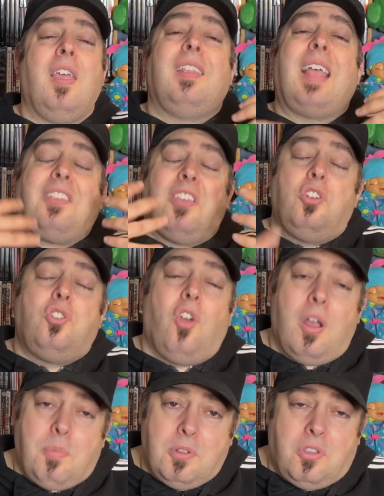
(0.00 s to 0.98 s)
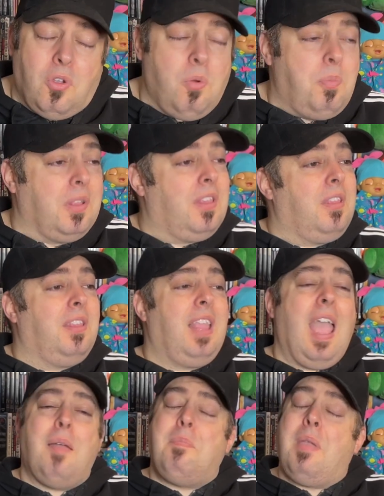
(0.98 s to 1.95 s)
That's enjoyable too. But
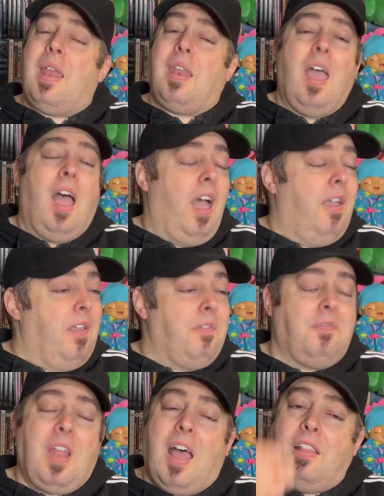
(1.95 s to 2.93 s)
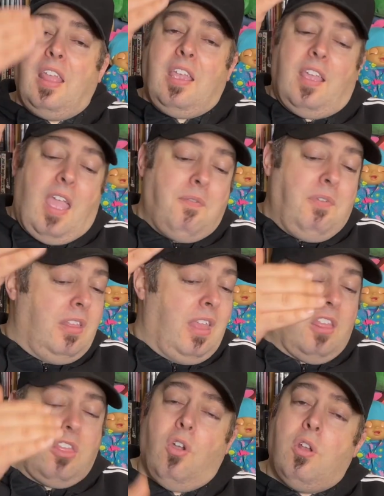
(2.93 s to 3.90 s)
damn, man, if not like every
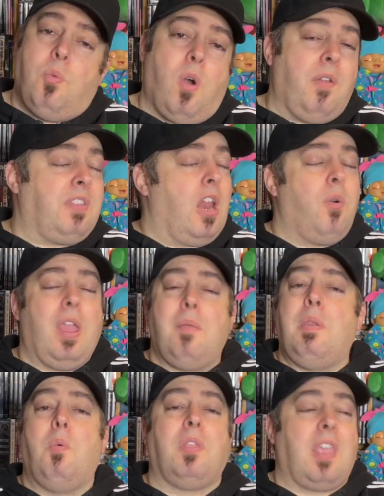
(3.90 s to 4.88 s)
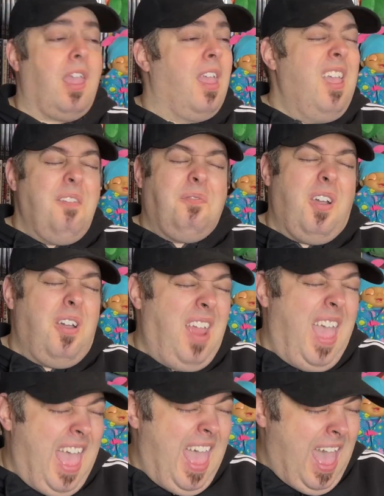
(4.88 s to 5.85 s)
like third one, if they don't hit me with a
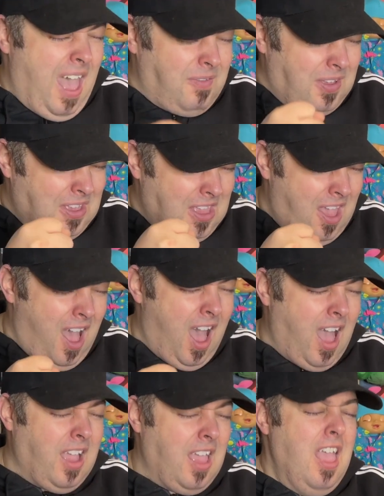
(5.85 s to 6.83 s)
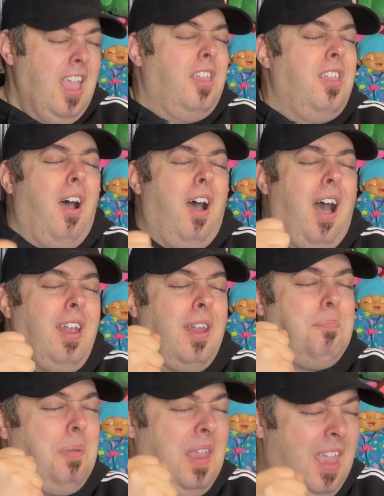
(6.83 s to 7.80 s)
"Forever Young," you going to
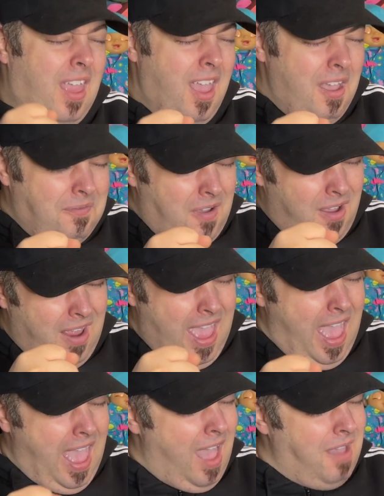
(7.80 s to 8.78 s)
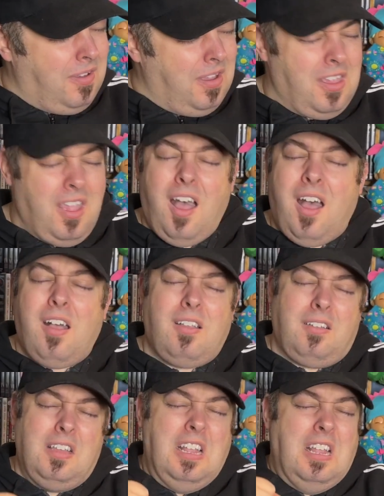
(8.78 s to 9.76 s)
be forever
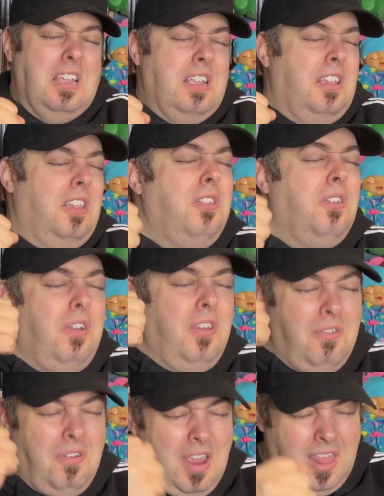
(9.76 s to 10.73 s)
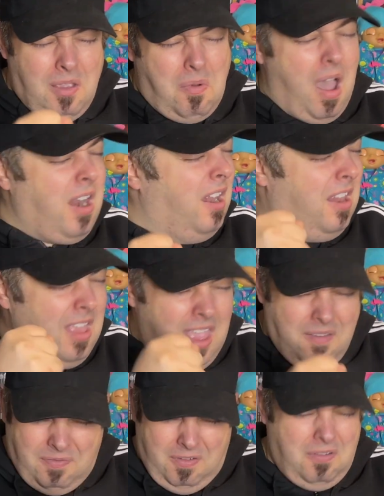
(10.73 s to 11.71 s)
young. You know, you really wanna
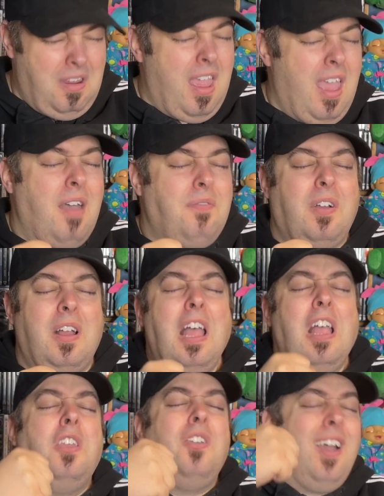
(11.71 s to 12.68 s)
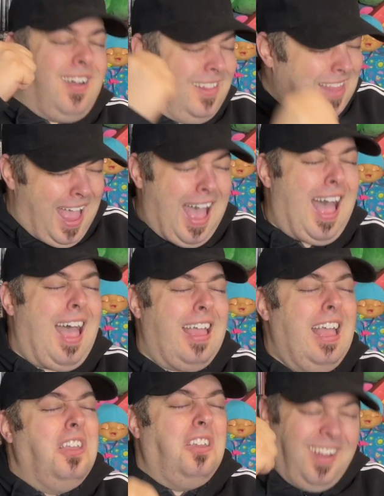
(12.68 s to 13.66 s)
live forever. You're gonna die.
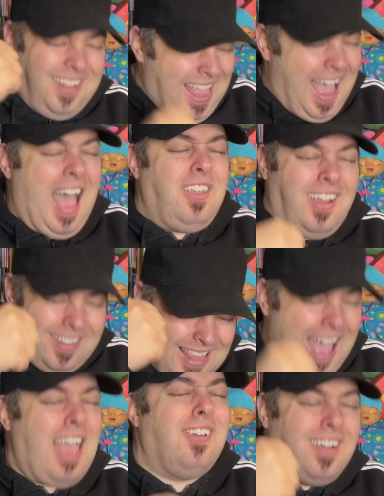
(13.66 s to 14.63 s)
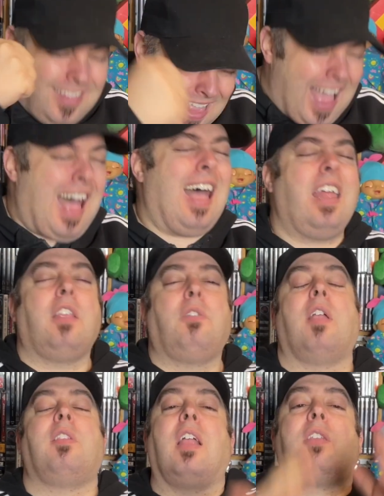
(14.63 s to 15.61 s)
You're gonna die. You're gonna die. You're gonna die.
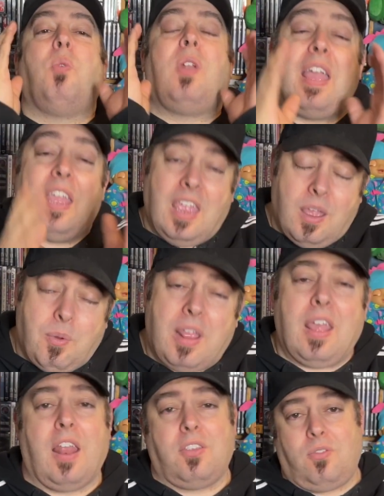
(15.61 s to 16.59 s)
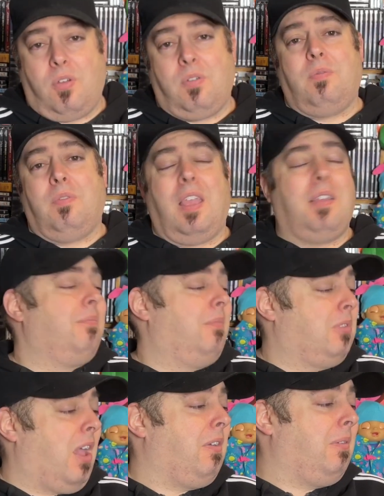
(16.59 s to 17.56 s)
That's that's what I hear when I hear that song. Okay,
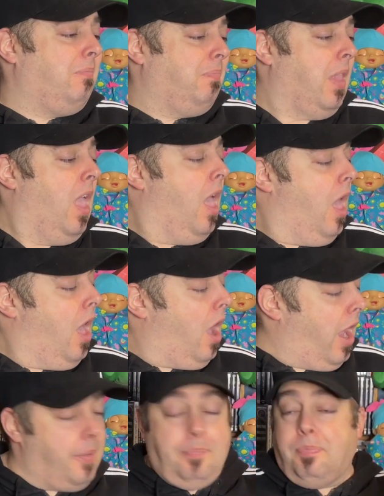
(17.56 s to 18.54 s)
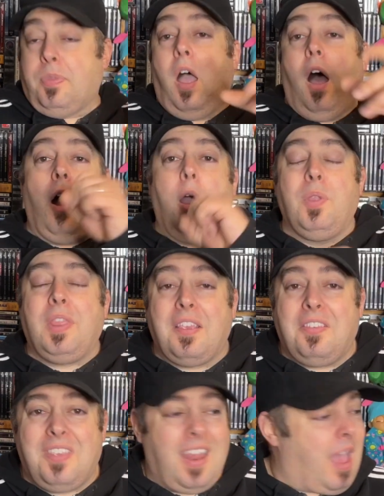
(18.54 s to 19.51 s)
sorry. All right. Uh, and with that
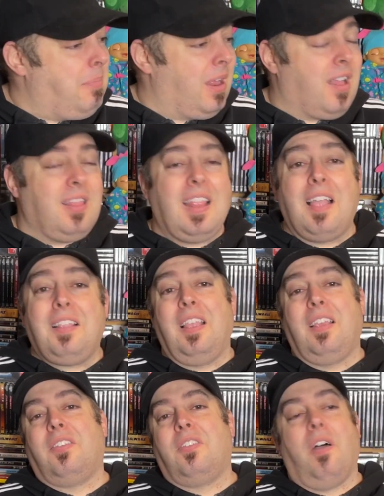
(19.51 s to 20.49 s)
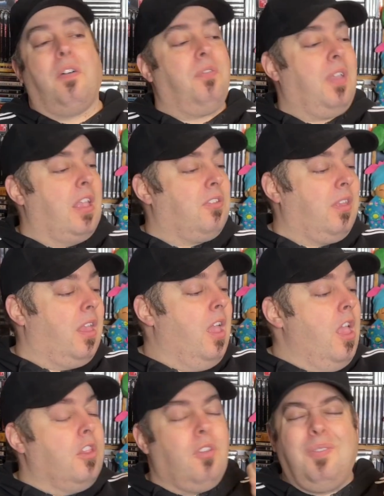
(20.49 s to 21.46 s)
said, I've been collecting stuff. Okay, so
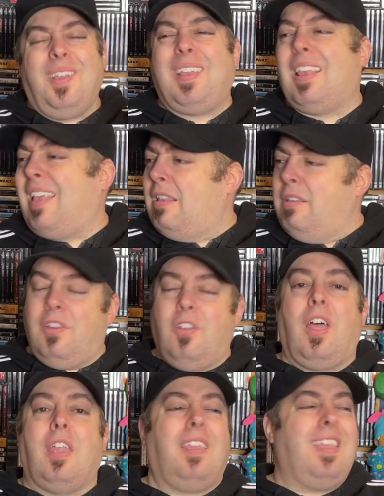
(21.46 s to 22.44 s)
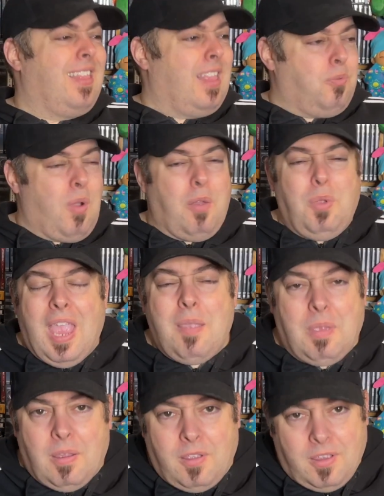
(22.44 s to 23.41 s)
so and you're like, yeah, that's why we came
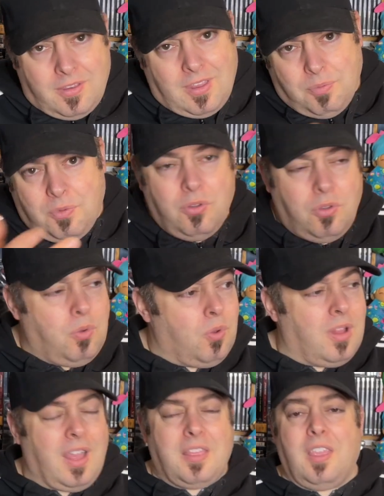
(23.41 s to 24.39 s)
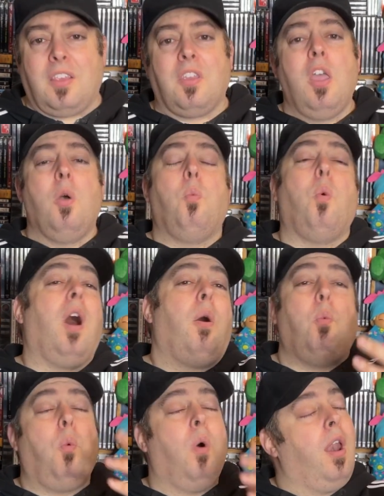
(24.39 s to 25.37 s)
here because that's what you do. You collect things.
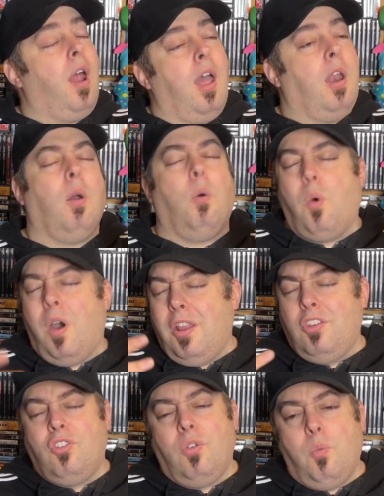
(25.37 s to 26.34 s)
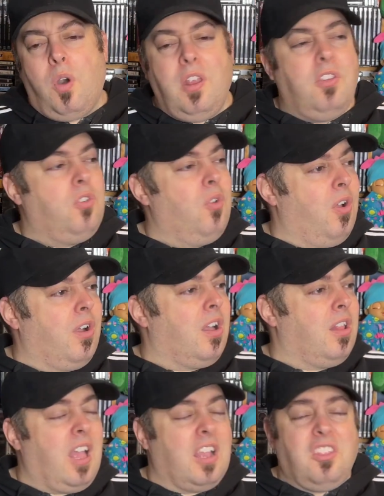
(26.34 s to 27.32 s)
What what and what is your what is your
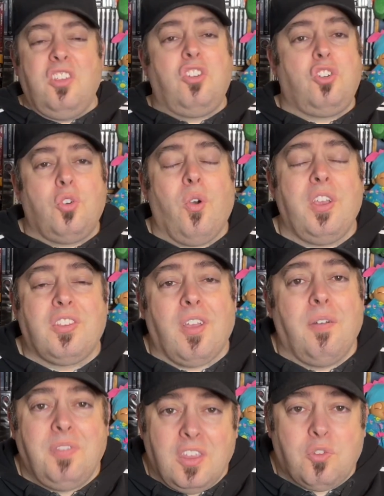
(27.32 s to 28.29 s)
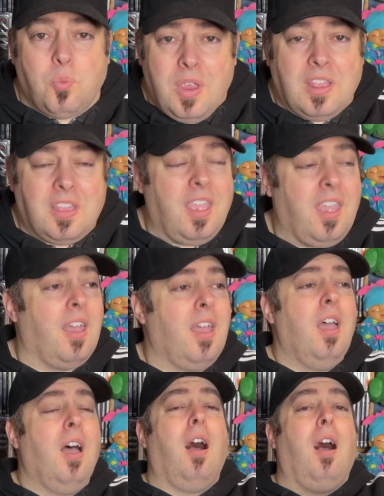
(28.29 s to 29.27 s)
collector's choice of this week, there,
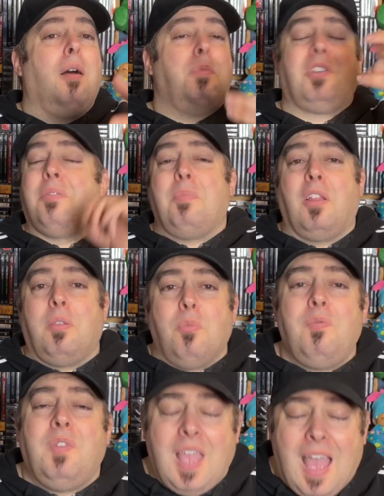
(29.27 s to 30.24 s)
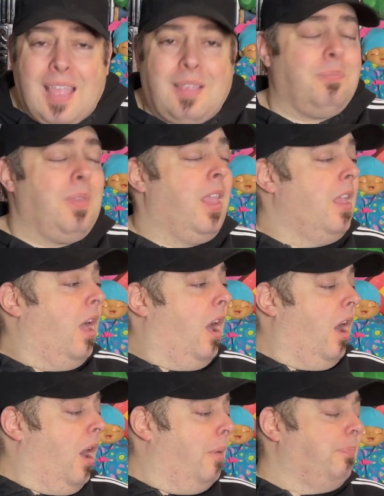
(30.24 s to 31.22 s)
uh, Mr. Melting movie guy,
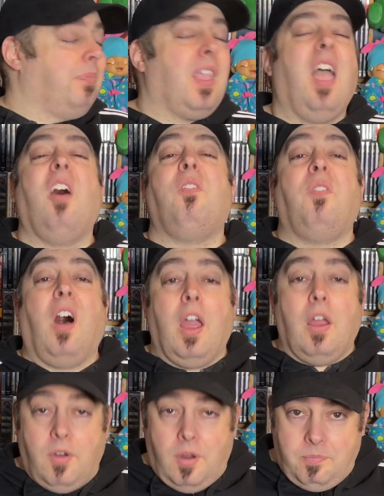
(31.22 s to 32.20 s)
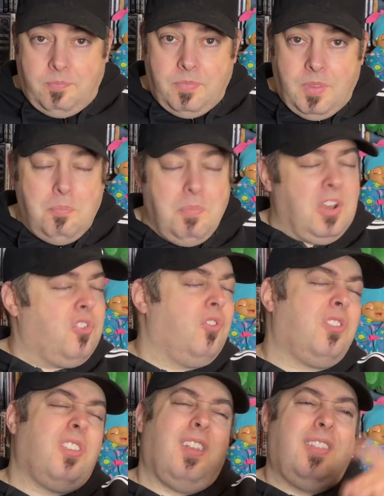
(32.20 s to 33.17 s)
um, Elvira,
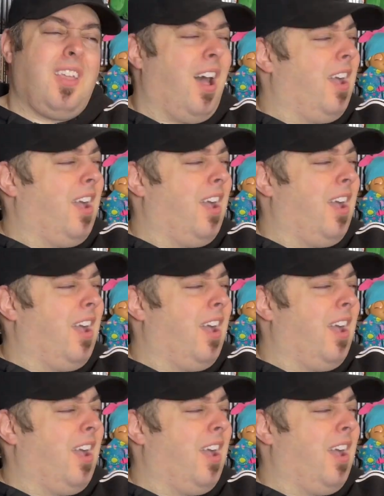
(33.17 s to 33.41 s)
Mistress of the Dark.